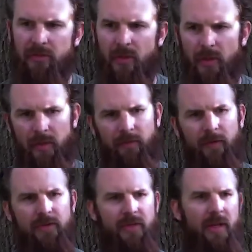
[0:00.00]
So
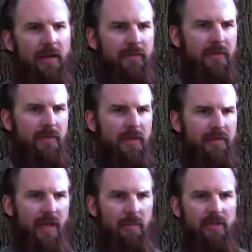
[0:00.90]
first I'd have to
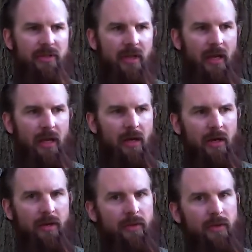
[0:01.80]
establish,
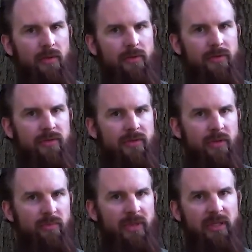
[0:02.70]
are those
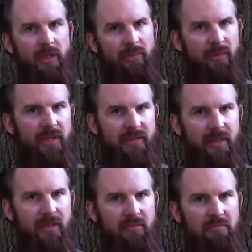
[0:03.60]
still being
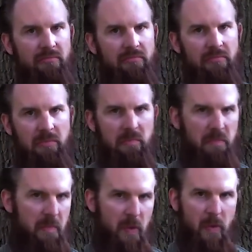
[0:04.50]
implemented
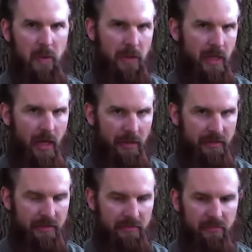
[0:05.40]
or
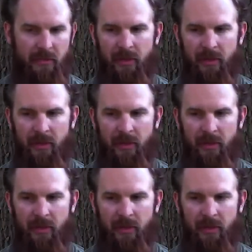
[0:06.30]
not?